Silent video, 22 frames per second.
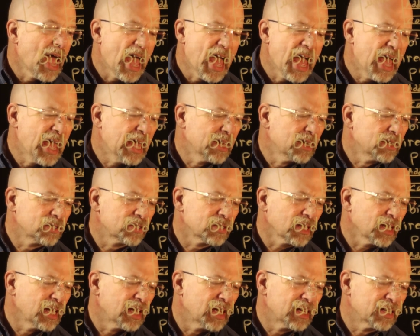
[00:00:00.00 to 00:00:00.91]
and
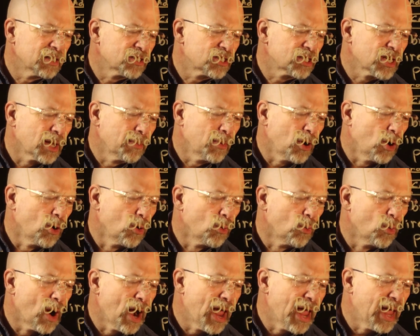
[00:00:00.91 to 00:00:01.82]
in some
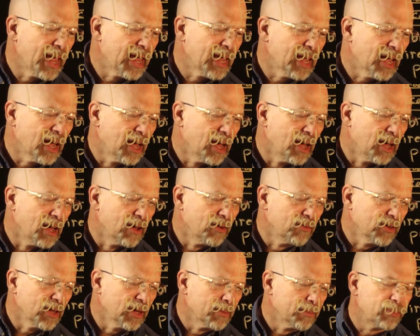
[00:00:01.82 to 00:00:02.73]
array
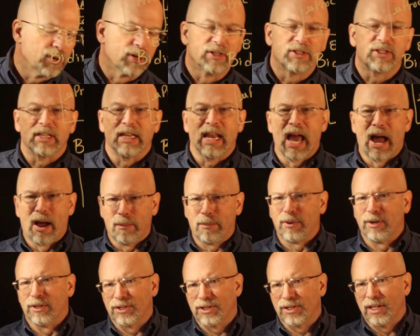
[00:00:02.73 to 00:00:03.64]
of inputs and
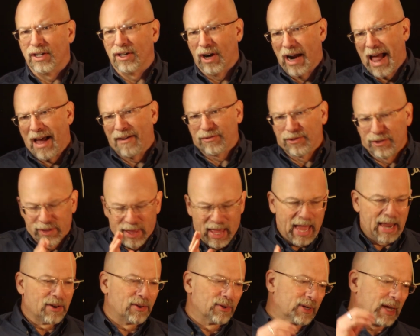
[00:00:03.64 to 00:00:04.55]
outputs that are after
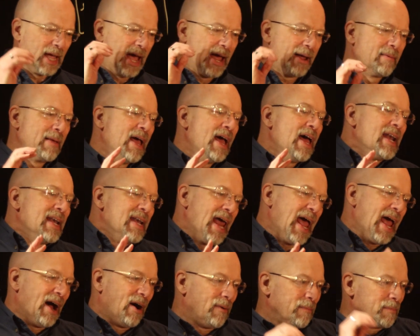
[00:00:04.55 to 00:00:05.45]
that, okay?
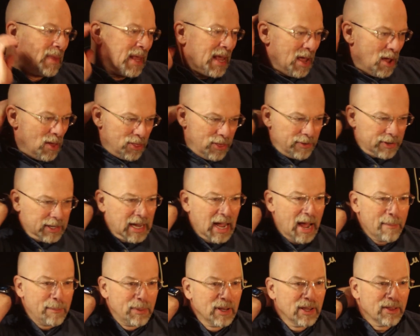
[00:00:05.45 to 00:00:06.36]
Now, the
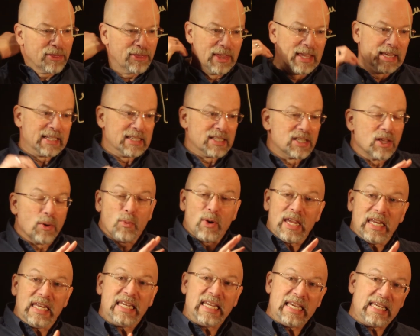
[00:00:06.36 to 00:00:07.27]
couple of things that
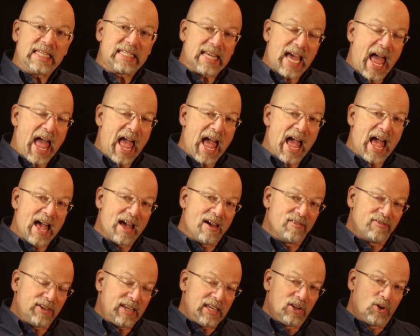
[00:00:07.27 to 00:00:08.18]
we need to
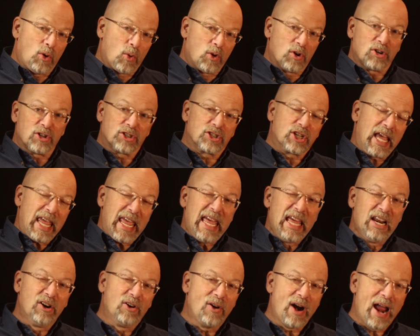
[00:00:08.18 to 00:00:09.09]
have in order to
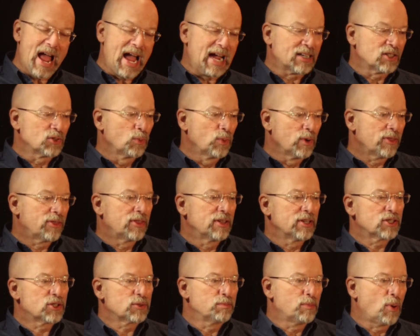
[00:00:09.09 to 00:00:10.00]
interact with
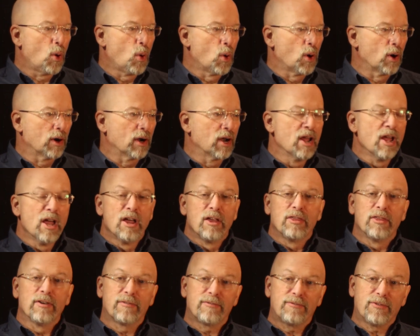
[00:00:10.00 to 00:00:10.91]
this port.
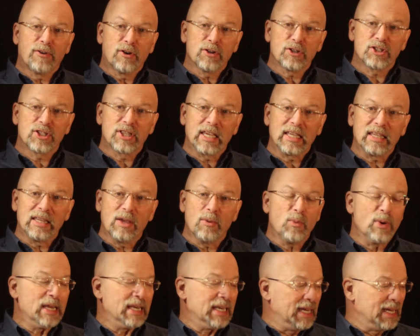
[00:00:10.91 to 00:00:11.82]
The first thing
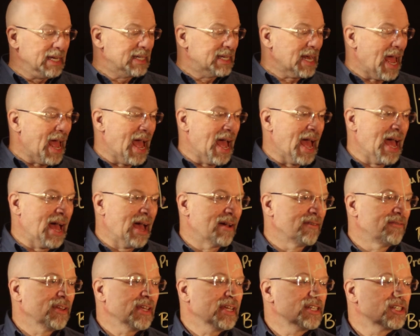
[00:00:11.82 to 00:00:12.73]
that we need to
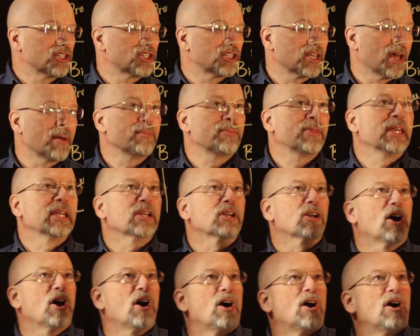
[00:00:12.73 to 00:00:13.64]
have is something
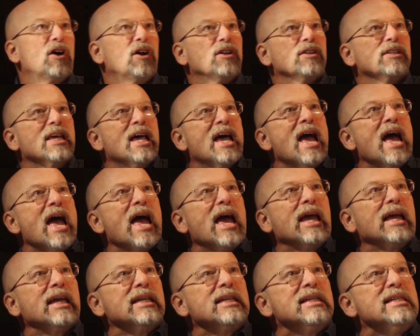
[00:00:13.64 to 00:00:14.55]
called
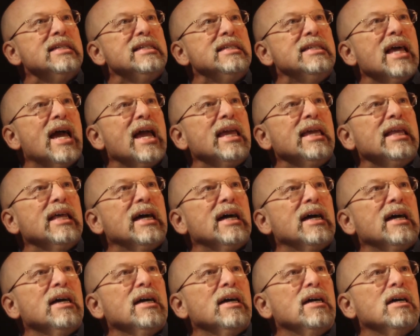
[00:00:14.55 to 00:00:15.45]
a
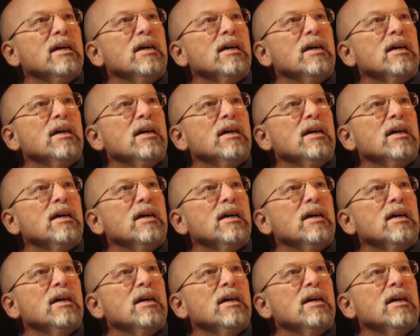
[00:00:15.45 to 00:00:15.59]
data